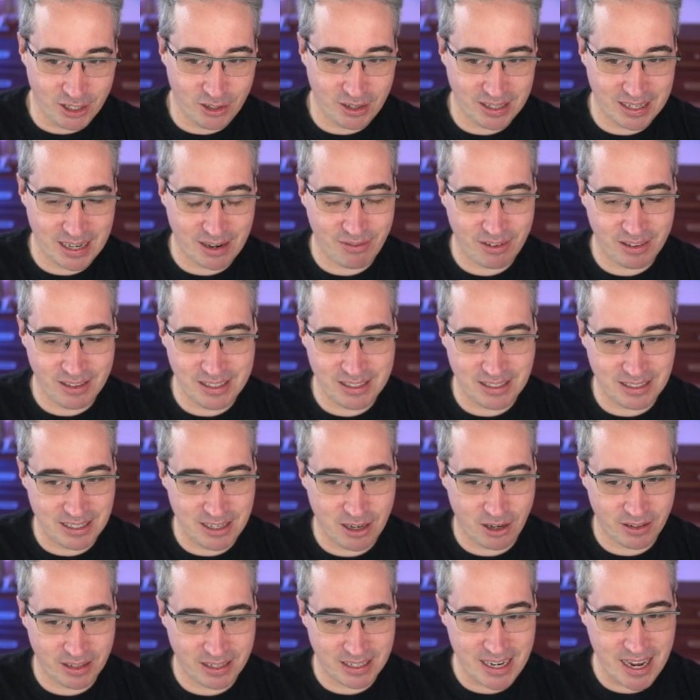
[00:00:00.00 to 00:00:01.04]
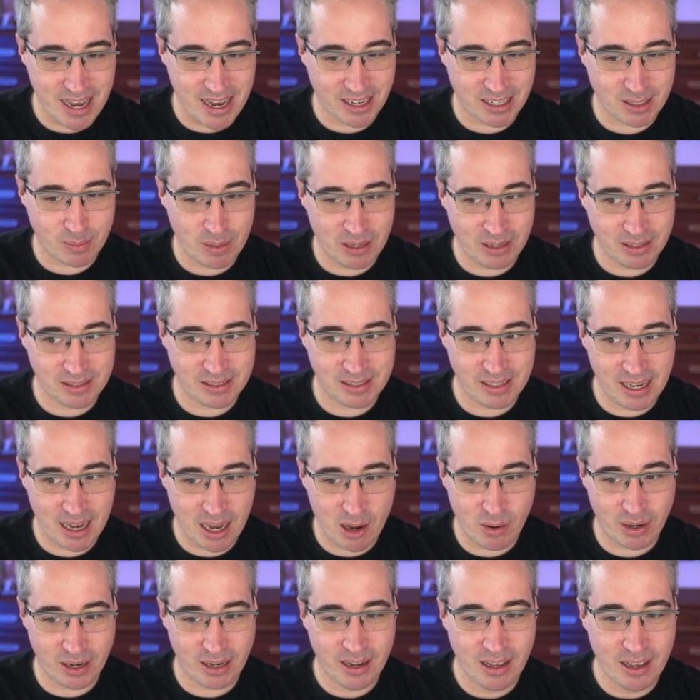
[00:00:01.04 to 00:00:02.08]
You can definitely see all the text, but you can see
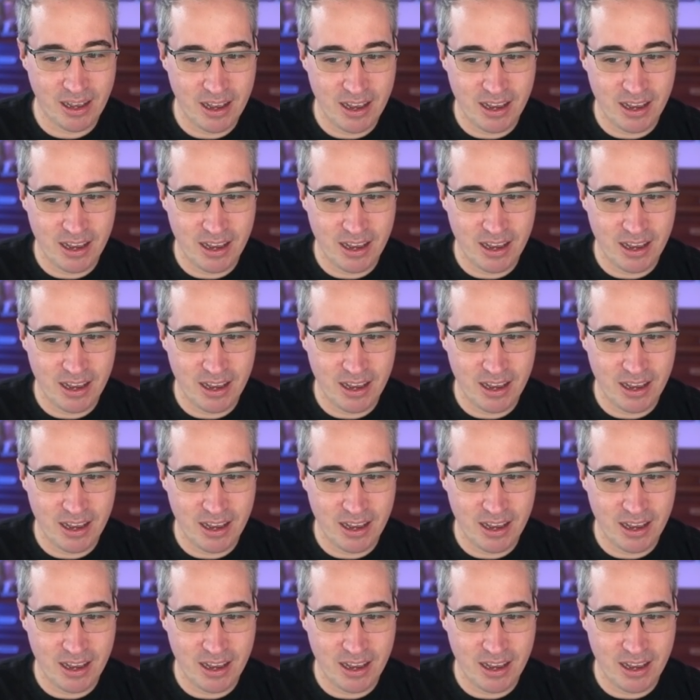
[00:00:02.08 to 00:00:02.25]
how it